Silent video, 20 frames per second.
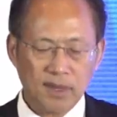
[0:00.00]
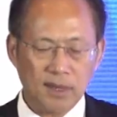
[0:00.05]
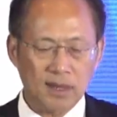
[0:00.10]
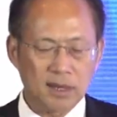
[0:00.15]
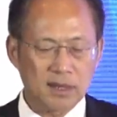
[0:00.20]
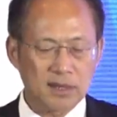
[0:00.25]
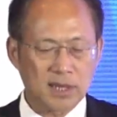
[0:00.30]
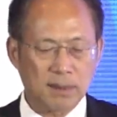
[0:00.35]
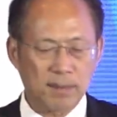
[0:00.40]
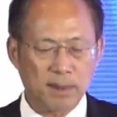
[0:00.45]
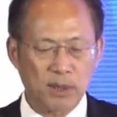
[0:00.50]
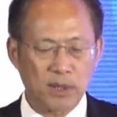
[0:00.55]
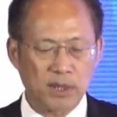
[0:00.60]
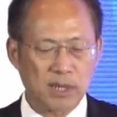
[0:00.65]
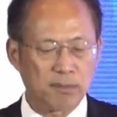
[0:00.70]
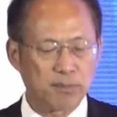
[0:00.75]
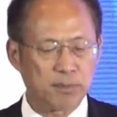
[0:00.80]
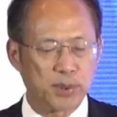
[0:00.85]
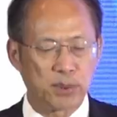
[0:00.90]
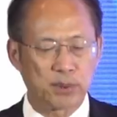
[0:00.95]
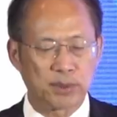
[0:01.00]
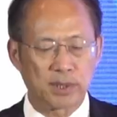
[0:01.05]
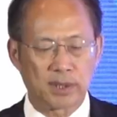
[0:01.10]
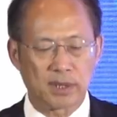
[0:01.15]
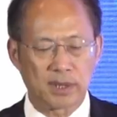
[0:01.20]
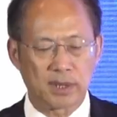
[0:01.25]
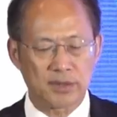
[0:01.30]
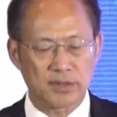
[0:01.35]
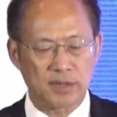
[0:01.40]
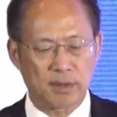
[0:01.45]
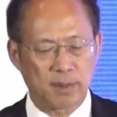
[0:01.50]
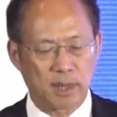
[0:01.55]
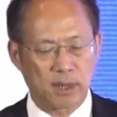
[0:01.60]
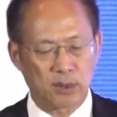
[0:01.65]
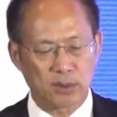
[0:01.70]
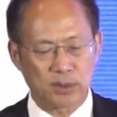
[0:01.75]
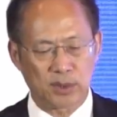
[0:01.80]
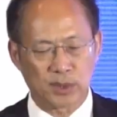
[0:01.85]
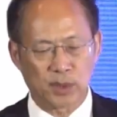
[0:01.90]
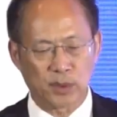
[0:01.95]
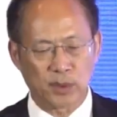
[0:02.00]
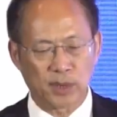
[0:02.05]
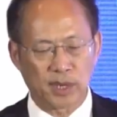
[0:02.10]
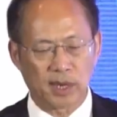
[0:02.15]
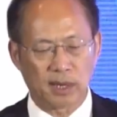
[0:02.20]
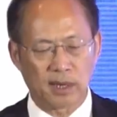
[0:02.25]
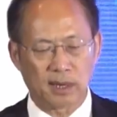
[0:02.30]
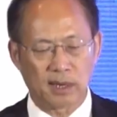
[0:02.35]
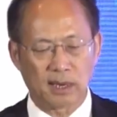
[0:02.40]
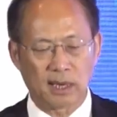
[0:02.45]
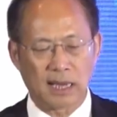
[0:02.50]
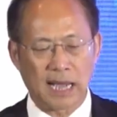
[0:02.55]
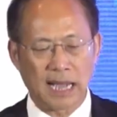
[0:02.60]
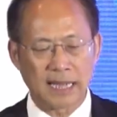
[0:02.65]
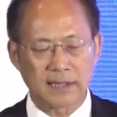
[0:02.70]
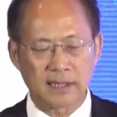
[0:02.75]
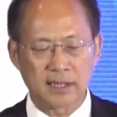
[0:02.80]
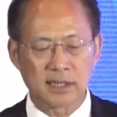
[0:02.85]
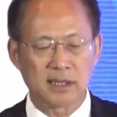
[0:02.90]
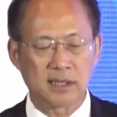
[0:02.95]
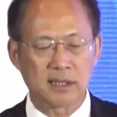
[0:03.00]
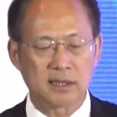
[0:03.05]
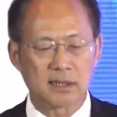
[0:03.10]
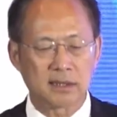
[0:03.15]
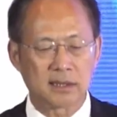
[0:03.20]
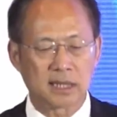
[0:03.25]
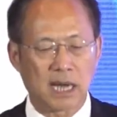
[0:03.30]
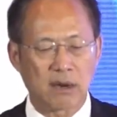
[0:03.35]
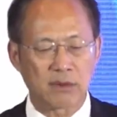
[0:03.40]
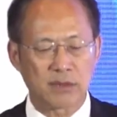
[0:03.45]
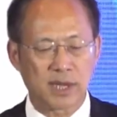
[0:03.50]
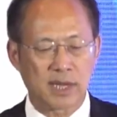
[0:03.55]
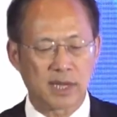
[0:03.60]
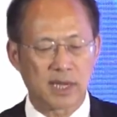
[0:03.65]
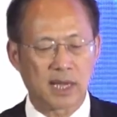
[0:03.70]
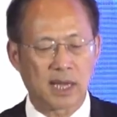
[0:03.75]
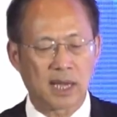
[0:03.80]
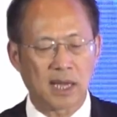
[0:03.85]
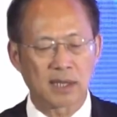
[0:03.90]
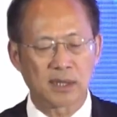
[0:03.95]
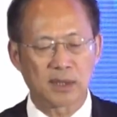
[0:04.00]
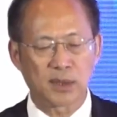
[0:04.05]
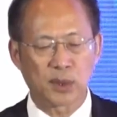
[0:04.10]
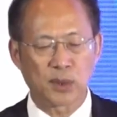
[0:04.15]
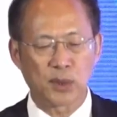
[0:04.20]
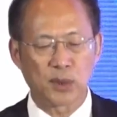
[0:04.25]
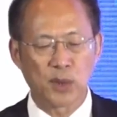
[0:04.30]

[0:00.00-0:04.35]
it's about the computers, about, IT, now it's AI,